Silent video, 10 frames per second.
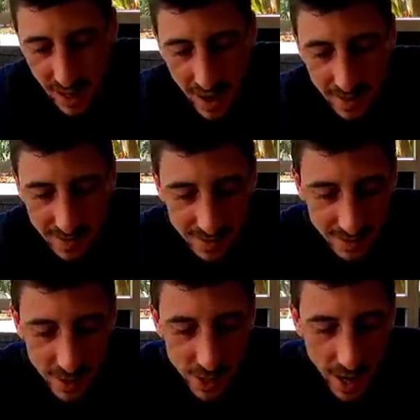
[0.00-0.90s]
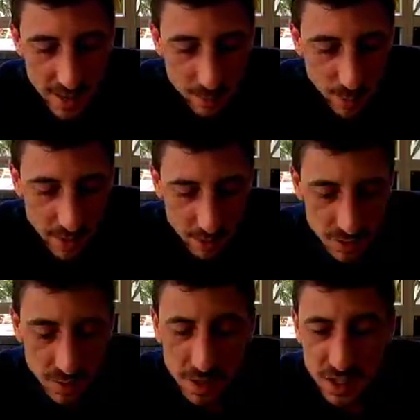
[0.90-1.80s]
we got it. I didn't blink
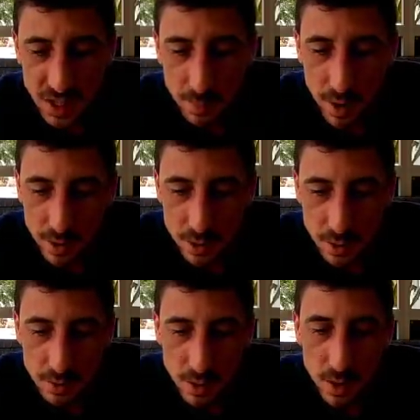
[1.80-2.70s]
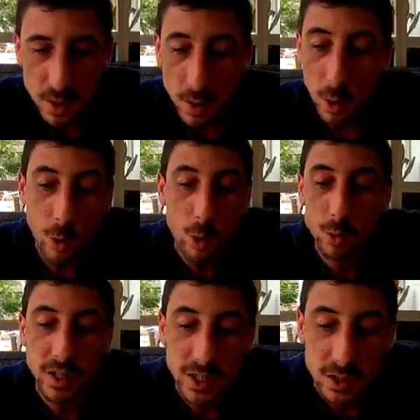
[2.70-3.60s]
on 60 bucks, dude.
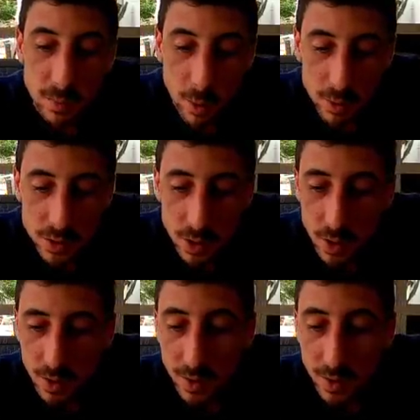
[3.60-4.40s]
Holy smokes.